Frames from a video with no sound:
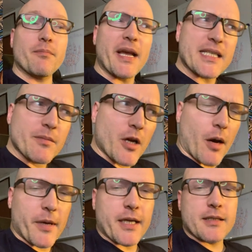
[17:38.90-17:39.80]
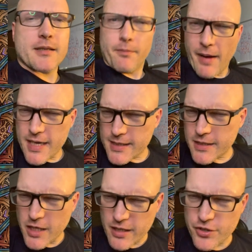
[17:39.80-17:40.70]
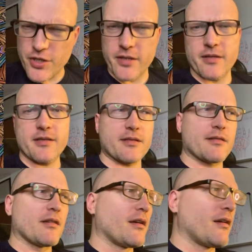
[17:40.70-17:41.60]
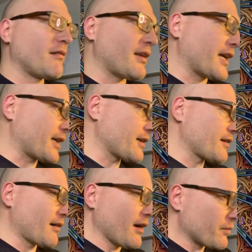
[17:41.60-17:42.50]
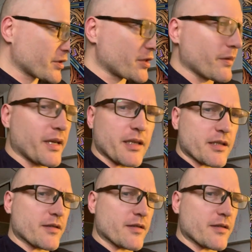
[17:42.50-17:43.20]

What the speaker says: make some comments, make suggestions. Like, I'm doing this